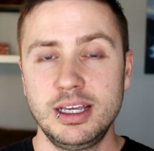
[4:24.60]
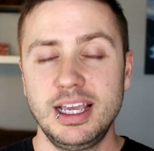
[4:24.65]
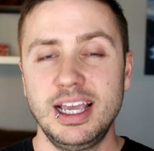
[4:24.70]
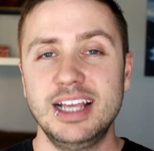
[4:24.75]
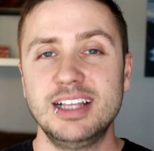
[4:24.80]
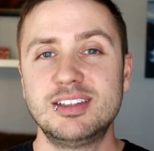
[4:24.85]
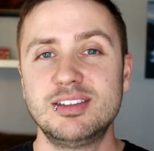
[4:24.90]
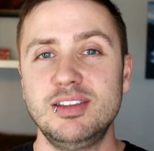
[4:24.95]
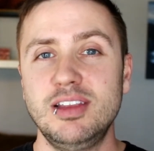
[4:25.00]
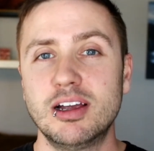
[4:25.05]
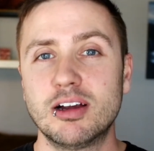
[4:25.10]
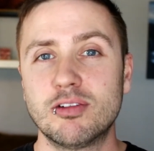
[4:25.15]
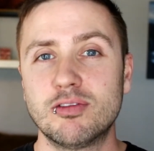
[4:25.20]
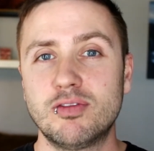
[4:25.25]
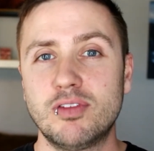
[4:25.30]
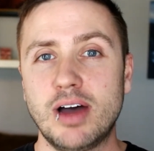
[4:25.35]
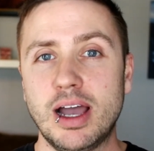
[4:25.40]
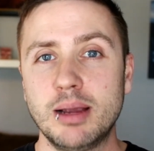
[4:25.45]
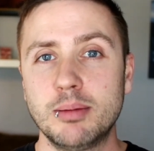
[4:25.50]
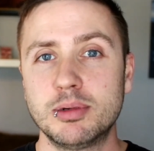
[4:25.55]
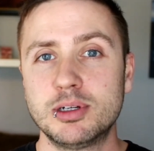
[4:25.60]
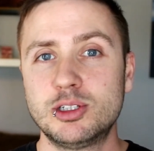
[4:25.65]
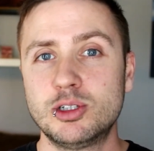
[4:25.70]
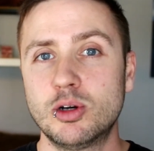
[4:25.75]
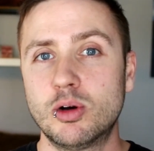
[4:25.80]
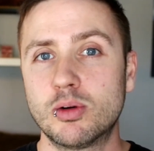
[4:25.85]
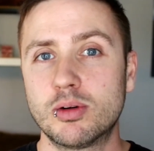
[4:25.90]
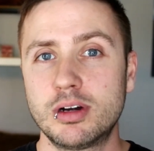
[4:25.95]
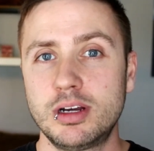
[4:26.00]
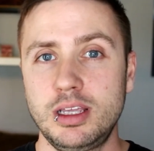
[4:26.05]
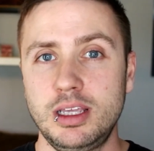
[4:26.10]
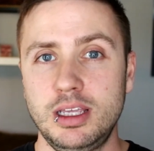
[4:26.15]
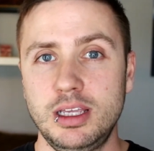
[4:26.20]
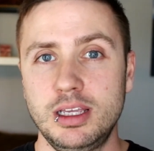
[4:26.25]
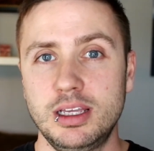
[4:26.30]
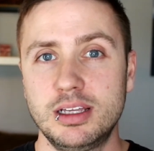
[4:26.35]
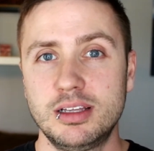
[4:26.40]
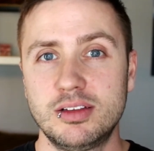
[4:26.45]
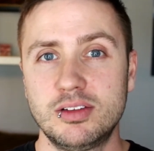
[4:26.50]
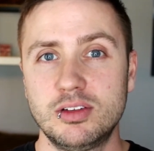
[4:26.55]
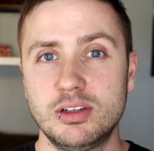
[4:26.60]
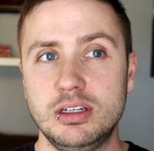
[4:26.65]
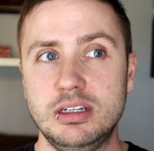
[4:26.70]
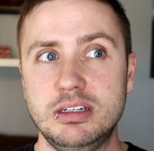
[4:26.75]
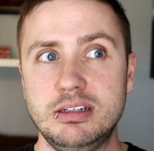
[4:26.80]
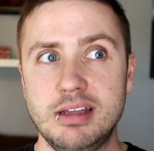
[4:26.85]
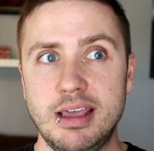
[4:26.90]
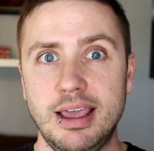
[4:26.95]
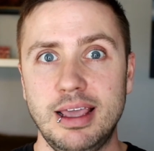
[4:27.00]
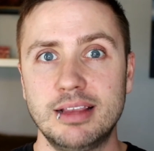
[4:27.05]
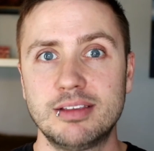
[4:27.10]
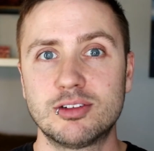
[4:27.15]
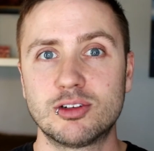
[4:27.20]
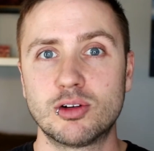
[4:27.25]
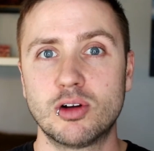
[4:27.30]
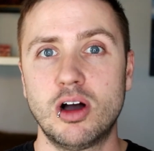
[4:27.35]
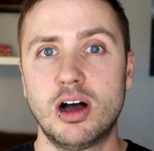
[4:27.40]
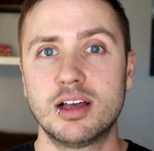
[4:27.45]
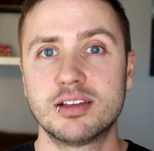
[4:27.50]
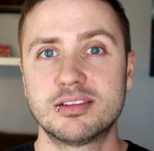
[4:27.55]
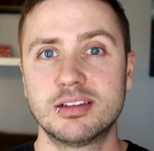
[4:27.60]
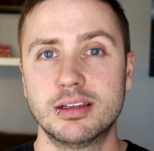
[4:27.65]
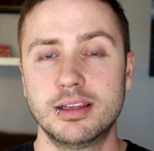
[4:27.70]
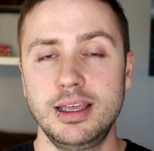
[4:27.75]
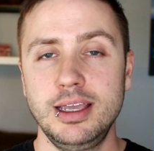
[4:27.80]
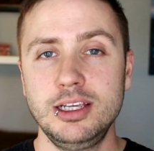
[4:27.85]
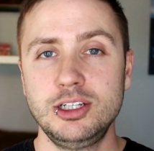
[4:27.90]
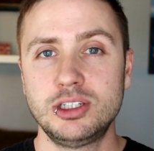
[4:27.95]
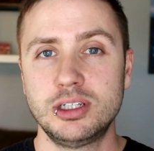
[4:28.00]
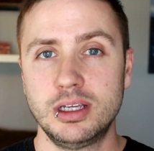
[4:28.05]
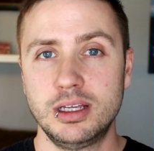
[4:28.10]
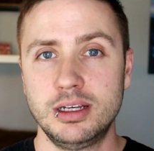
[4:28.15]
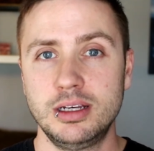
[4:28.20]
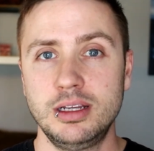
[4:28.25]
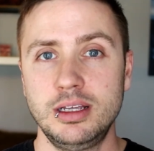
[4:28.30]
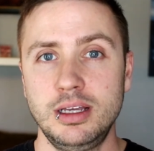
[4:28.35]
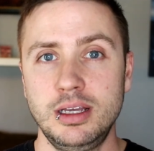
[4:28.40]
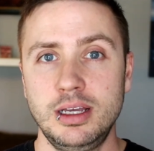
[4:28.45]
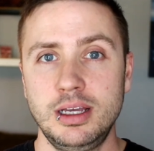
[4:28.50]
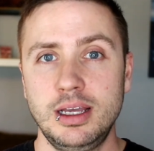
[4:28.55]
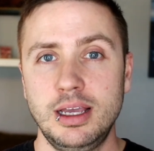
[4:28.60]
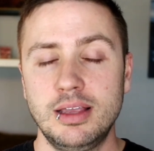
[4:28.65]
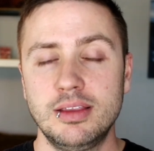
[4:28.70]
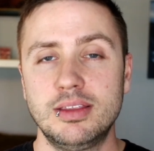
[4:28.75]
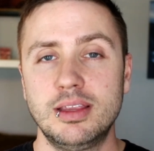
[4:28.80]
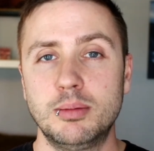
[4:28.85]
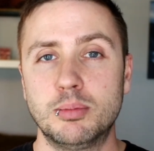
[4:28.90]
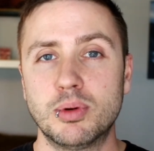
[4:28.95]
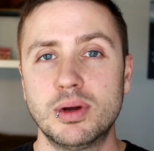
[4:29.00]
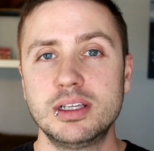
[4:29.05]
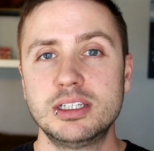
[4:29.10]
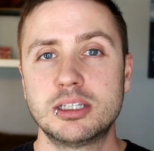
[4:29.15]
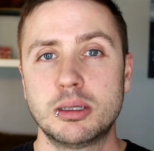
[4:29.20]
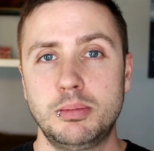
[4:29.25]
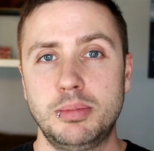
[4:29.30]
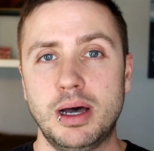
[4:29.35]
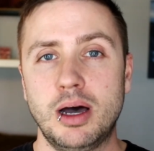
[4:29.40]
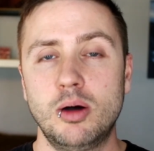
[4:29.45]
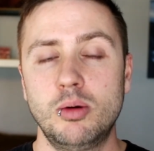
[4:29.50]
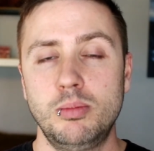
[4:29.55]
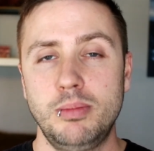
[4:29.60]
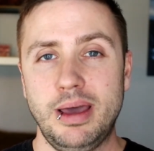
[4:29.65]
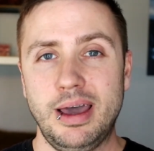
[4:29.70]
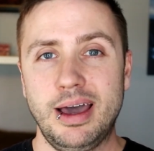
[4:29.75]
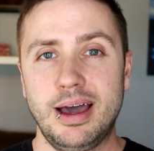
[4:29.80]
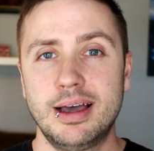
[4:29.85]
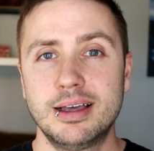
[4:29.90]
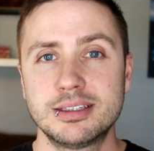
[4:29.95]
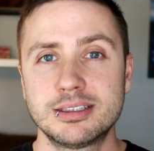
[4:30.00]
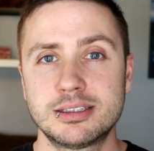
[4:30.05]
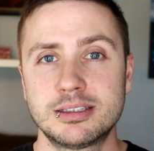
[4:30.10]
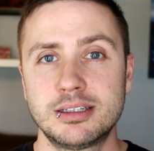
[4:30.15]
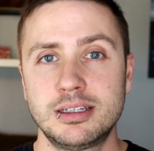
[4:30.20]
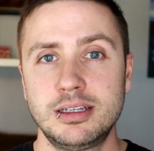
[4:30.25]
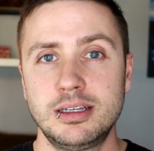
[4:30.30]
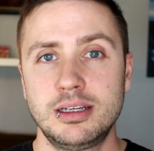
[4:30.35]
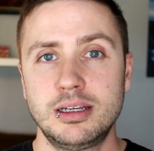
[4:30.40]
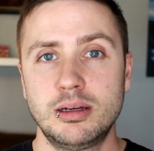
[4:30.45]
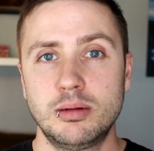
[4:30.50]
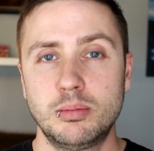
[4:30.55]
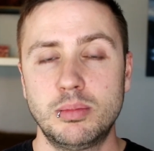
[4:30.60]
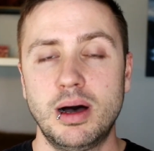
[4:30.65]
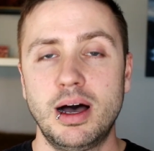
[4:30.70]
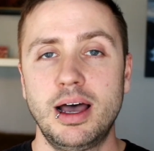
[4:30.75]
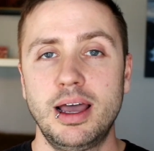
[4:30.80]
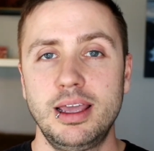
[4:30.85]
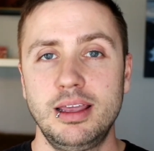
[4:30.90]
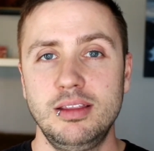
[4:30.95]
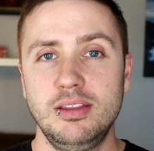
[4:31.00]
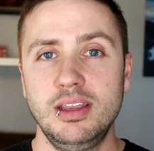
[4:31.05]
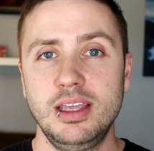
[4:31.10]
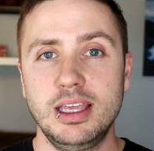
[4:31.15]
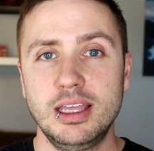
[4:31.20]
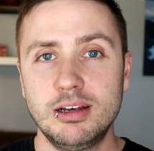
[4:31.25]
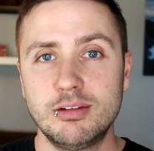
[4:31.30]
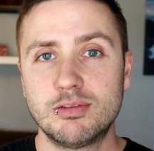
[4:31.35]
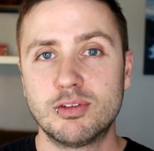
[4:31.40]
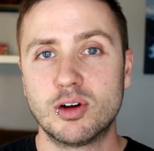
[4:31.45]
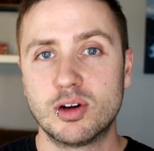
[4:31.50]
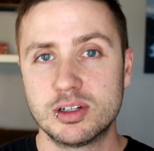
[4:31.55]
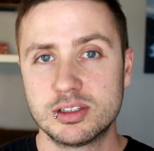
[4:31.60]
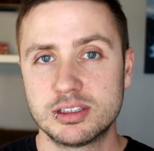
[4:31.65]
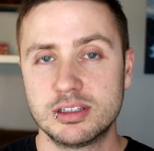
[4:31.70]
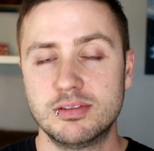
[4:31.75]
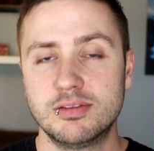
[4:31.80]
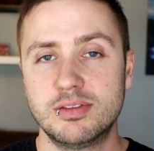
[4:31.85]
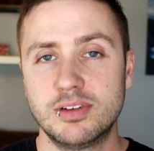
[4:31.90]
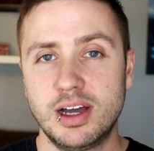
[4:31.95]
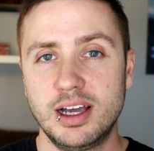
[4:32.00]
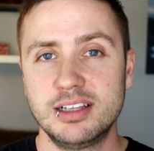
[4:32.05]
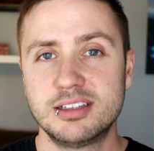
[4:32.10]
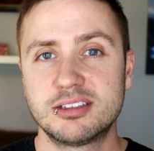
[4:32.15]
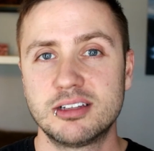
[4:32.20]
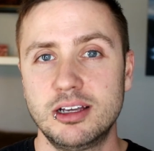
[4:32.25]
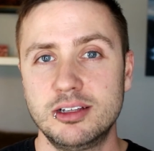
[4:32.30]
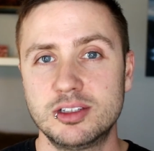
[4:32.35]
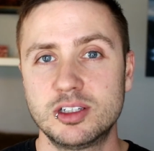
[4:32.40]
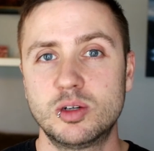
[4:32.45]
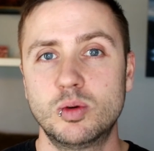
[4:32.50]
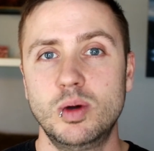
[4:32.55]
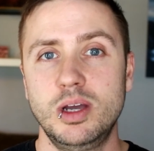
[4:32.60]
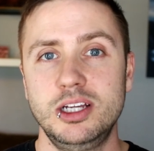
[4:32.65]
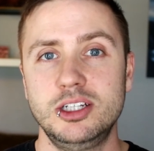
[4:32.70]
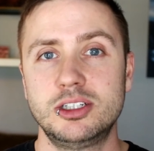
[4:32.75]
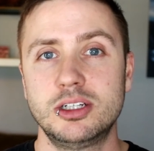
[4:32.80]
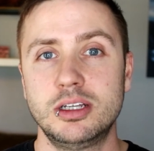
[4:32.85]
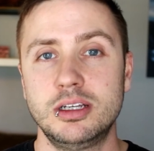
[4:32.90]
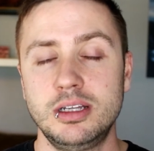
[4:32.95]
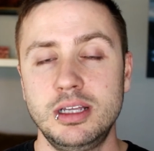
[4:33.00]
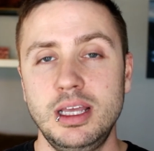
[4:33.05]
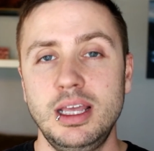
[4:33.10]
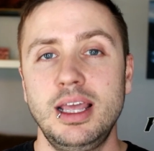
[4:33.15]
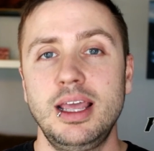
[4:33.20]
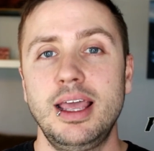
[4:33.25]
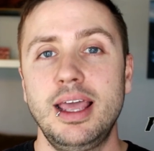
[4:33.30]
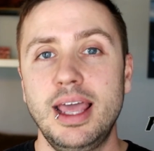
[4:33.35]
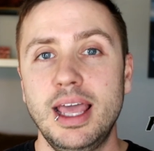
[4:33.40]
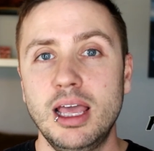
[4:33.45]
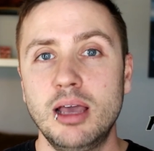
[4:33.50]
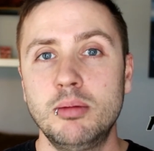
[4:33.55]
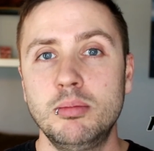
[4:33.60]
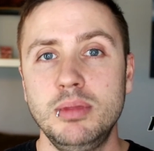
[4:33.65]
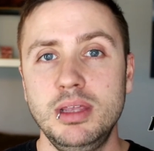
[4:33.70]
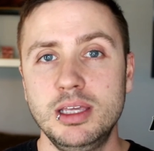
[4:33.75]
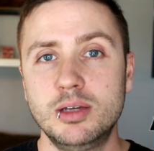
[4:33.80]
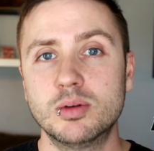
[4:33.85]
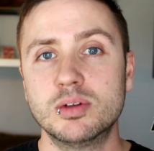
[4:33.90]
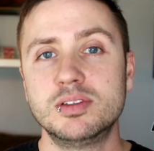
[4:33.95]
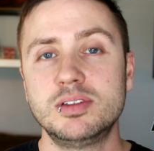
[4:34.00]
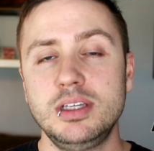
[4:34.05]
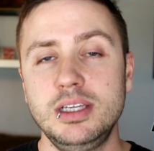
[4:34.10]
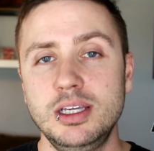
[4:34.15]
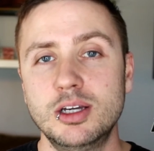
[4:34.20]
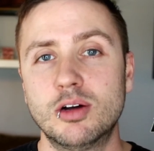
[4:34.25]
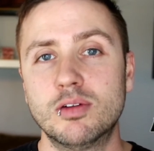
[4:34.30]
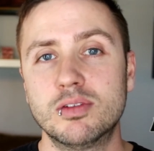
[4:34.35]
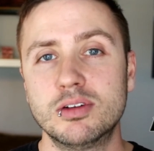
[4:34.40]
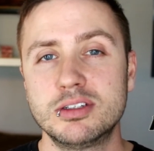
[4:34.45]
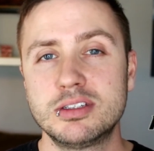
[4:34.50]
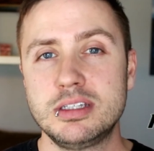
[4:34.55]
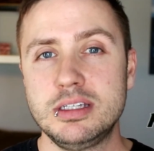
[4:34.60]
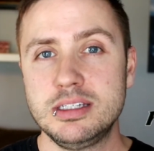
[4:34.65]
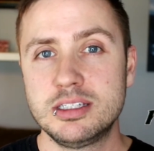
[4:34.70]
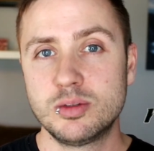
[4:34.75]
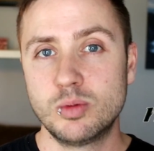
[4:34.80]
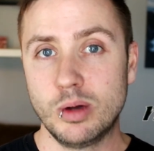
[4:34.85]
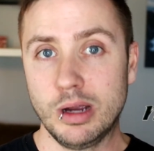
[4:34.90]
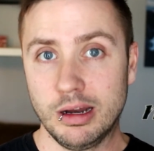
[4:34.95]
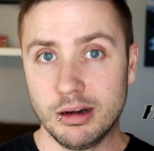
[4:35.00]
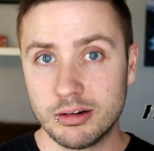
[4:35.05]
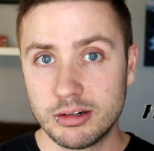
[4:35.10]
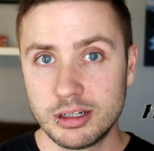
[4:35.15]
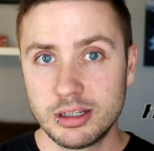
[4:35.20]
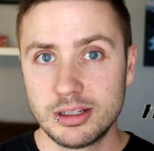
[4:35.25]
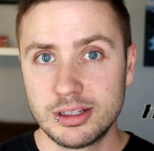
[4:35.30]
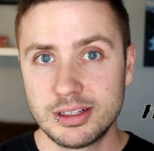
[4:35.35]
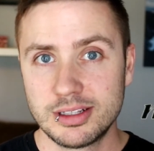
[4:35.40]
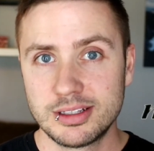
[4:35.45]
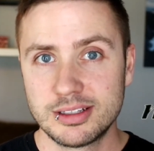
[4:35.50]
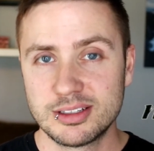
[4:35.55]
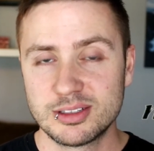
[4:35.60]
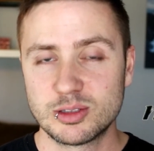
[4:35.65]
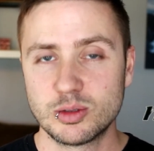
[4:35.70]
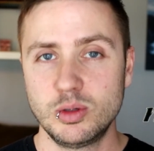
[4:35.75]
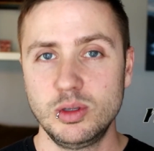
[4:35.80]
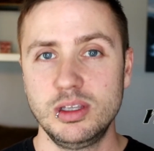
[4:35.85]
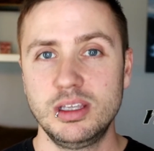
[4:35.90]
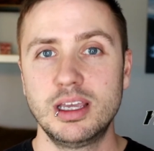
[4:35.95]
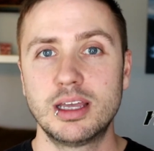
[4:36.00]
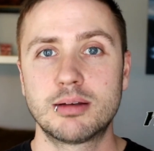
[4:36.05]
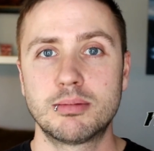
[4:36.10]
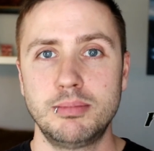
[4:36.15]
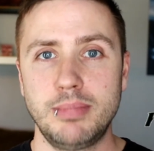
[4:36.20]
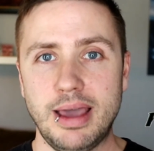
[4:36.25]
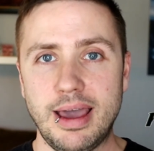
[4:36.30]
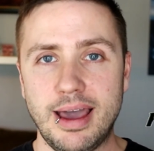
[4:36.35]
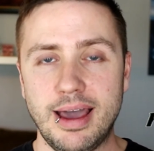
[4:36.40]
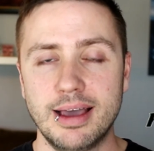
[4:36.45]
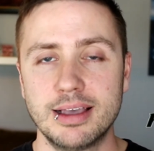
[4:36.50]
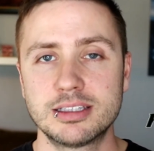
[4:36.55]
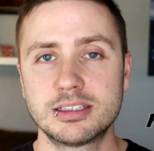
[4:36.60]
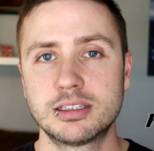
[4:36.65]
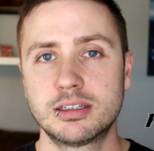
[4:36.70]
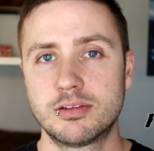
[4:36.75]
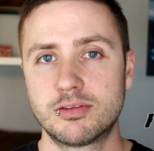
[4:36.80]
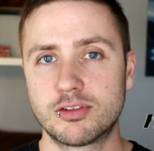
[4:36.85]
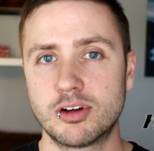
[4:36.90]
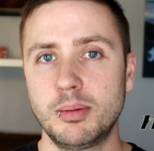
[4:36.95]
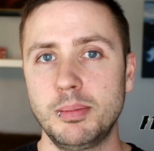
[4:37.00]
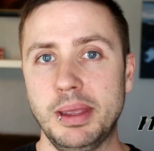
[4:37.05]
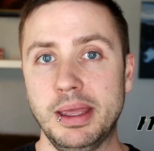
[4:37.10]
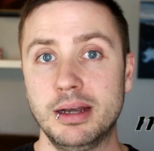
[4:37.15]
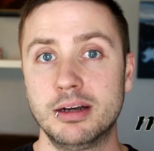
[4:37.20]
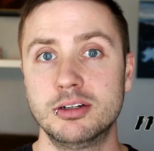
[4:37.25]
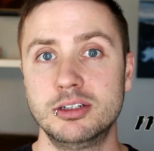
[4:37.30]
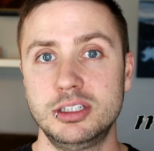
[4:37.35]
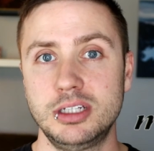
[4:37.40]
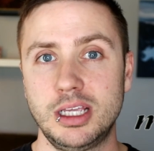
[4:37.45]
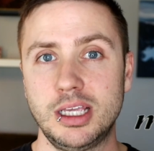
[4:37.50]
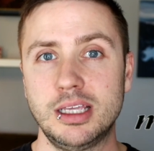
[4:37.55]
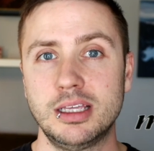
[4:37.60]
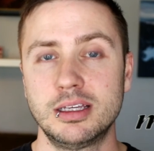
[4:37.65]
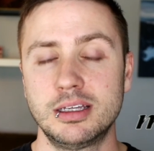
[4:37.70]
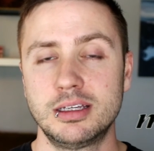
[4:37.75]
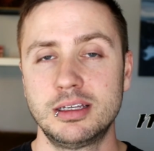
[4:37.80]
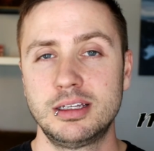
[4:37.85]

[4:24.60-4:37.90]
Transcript: it's their vibratory dance or oscillation that brings about mass by the inverse of Einstein's equation, m equals e over c squared. So you get mass from energy.